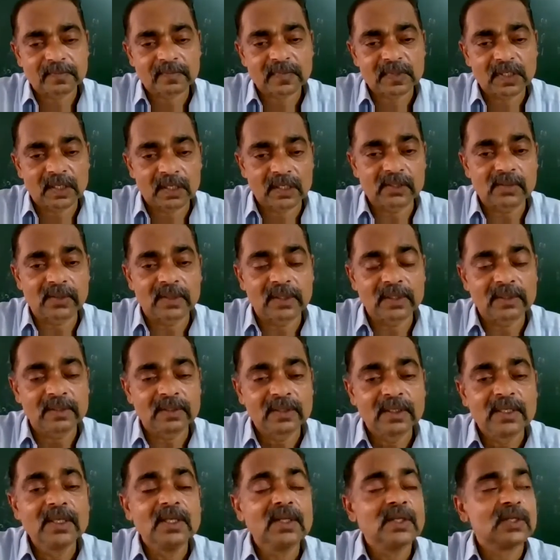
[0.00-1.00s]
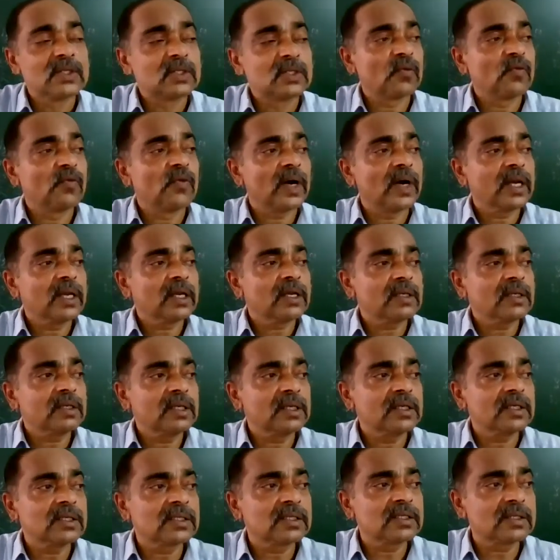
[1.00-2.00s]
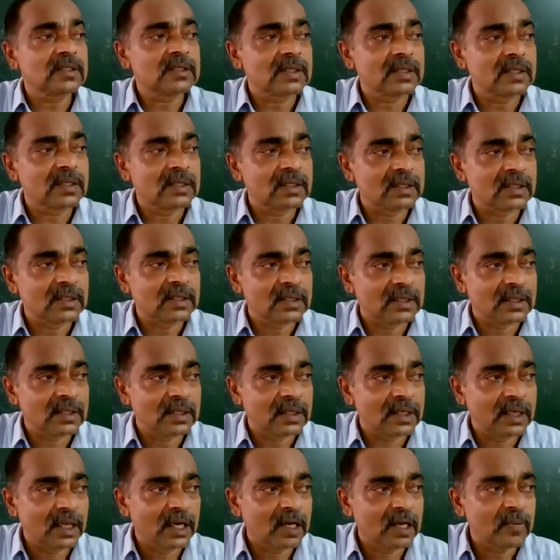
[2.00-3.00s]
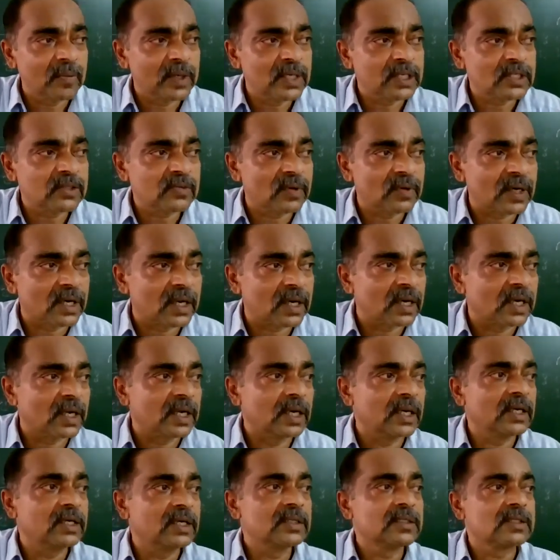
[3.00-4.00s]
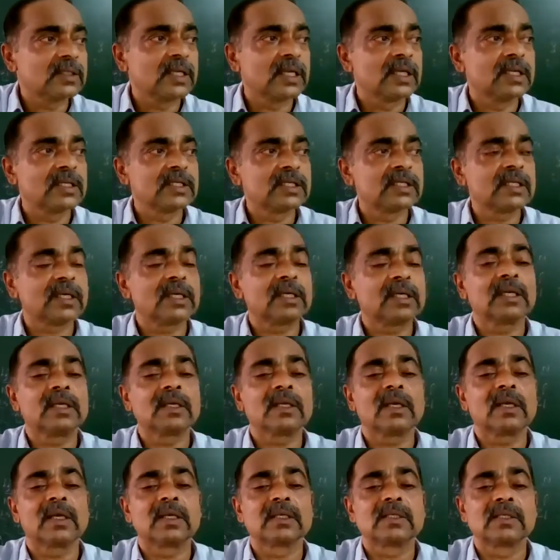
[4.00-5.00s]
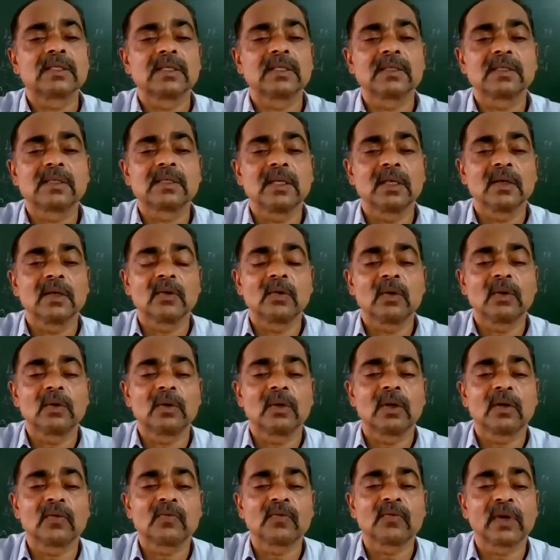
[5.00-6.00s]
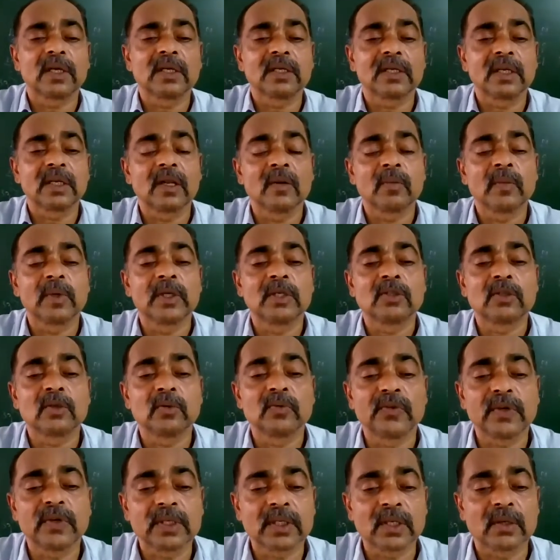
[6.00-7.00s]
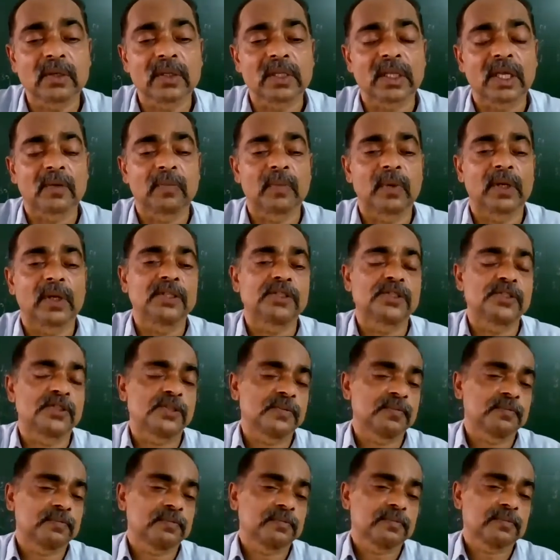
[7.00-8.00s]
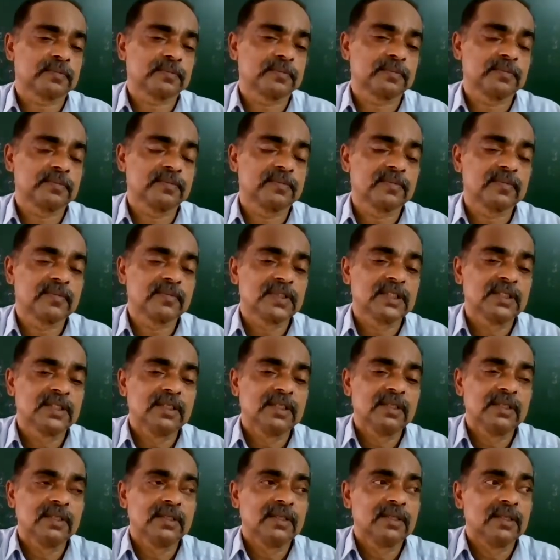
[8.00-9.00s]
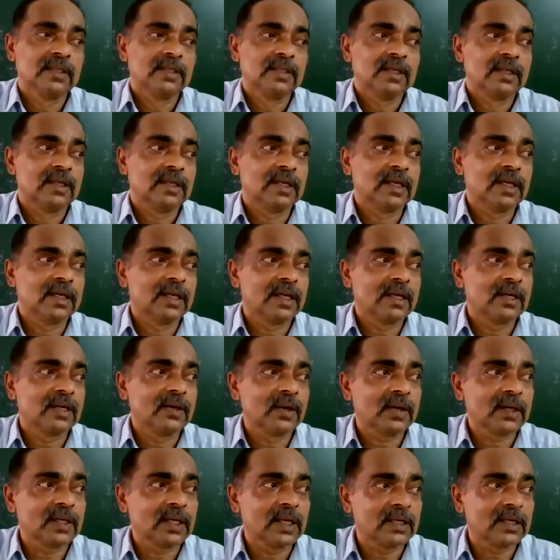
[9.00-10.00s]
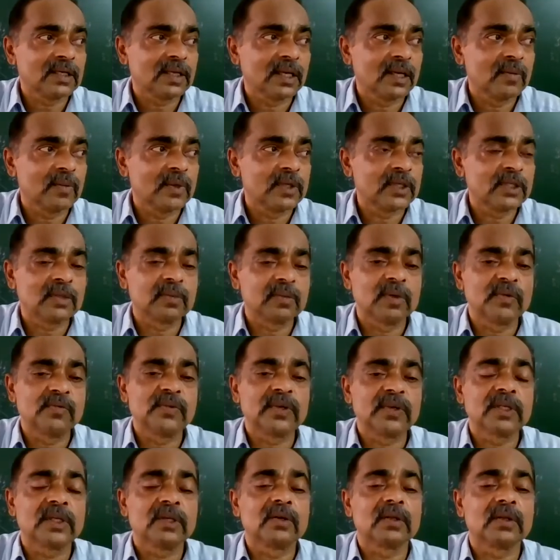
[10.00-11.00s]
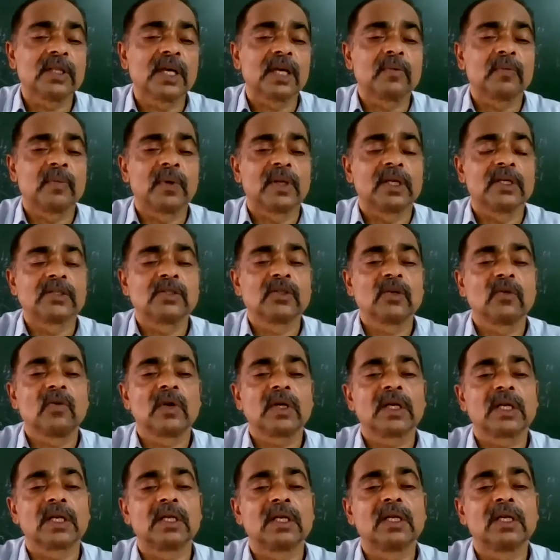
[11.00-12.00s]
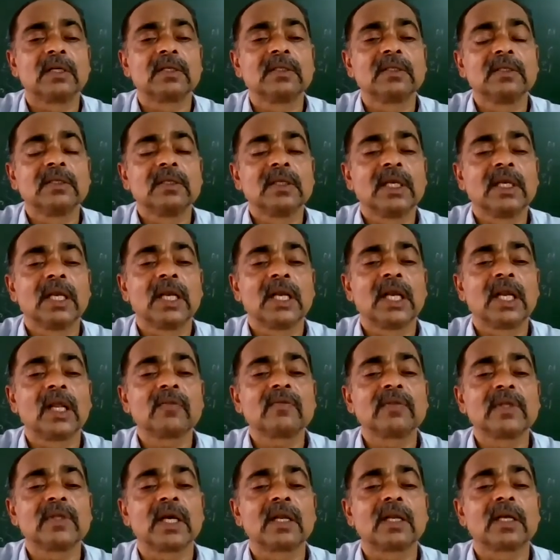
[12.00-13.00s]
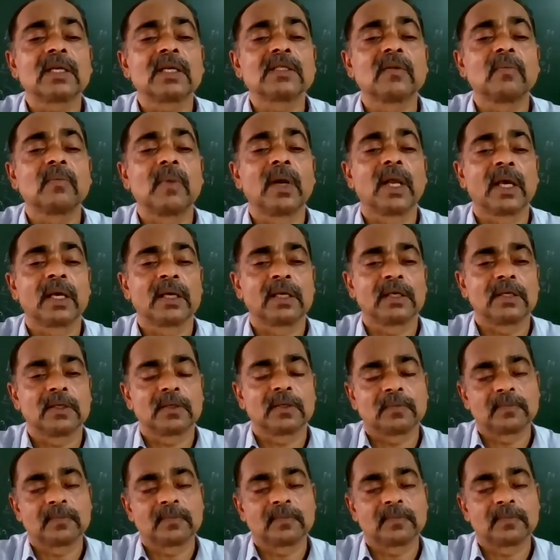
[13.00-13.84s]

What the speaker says: Understood it? So while these elements were arranged, in certain cases, he could not find element to fit into that place. He did not get element to be fit into that place. So what he did? He left that as a blank.